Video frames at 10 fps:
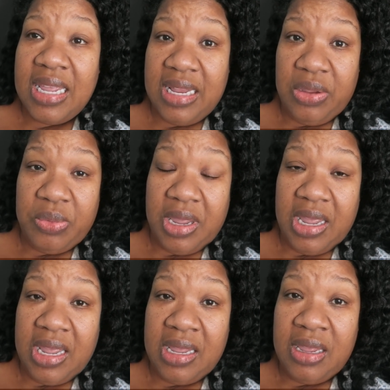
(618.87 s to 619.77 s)

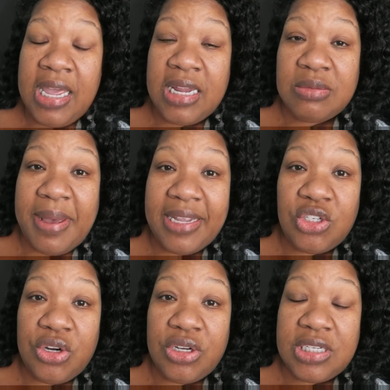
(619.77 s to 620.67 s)
Anyway, it is my
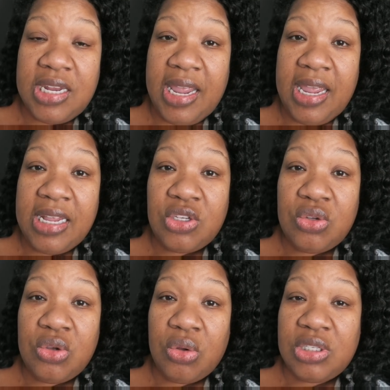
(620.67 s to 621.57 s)
turn today
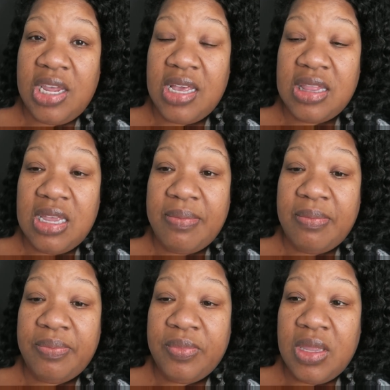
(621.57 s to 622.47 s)
to go take
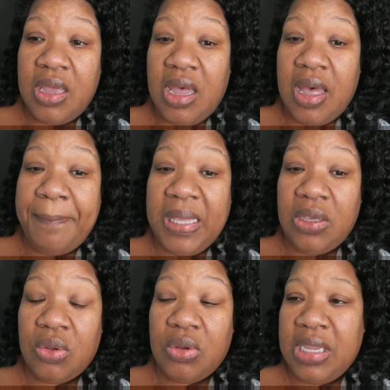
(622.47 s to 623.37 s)
them a
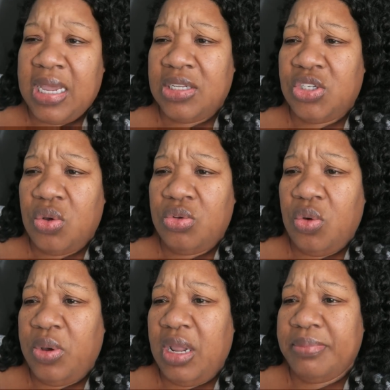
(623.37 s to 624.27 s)
meal, and I don't
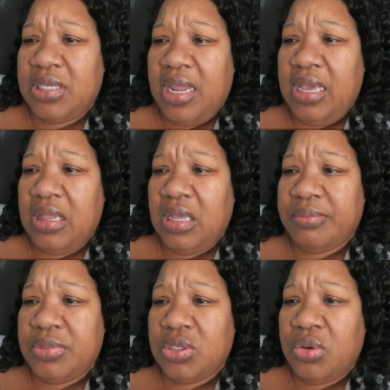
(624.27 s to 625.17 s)
know what I'm taking
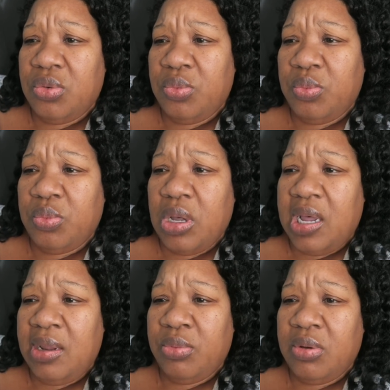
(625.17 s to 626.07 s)
them, so
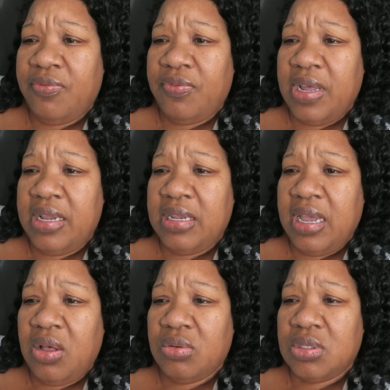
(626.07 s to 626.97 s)
I will find
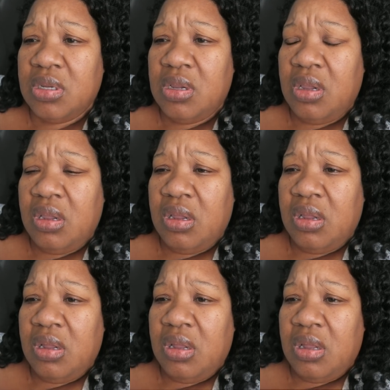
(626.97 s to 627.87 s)
out.
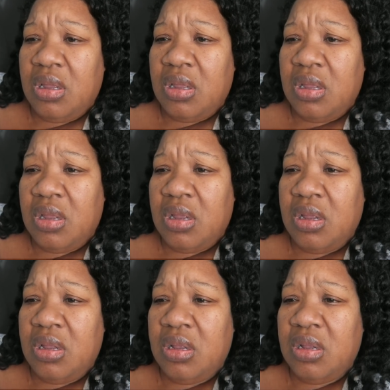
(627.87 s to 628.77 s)

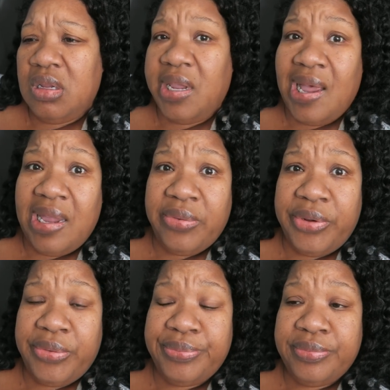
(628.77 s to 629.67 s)
Yeah, I
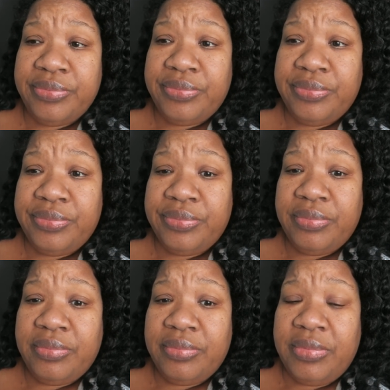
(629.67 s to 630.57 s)
don't know.
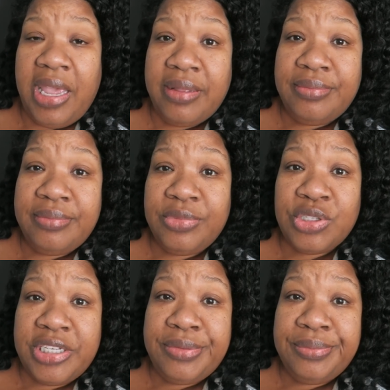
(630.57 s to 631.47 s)
Yeah,
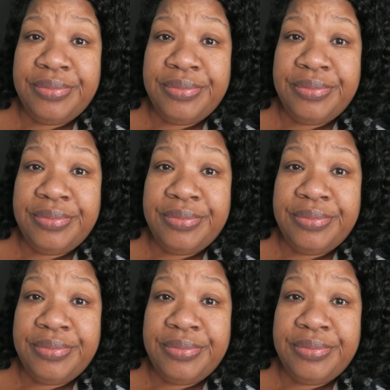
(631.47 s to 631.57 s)
we'll see.